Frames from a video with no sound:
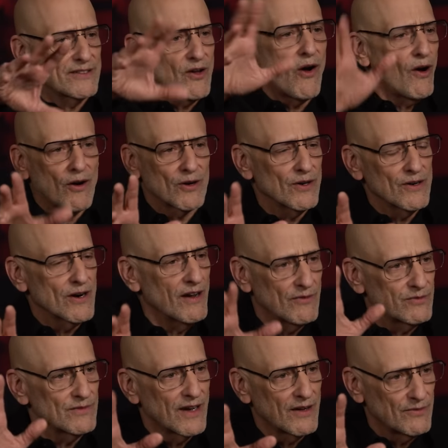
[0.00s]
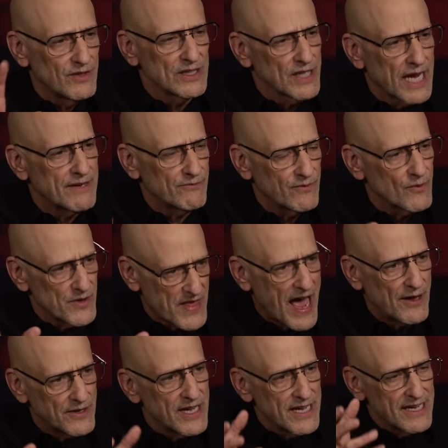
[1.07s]
the horror of a life
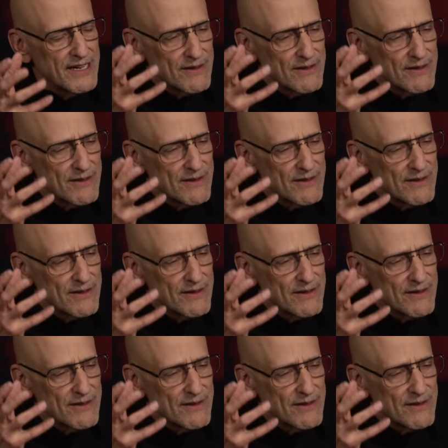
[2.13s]
without